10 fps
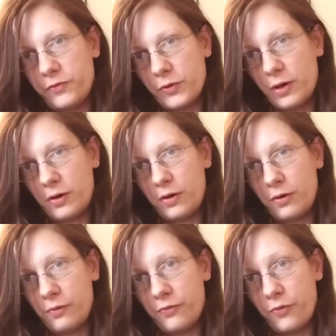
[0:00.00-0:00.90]

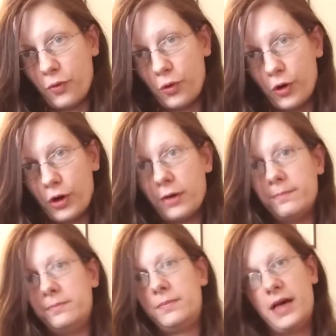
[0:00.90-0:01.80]
all for,
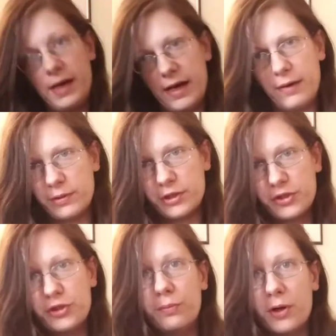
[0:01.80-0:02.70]
I would
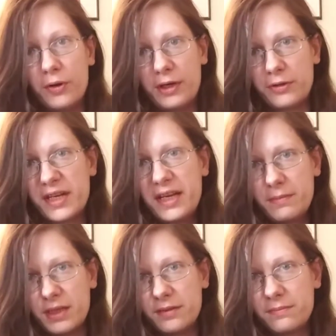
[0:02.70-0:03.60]
assume, her entertainment.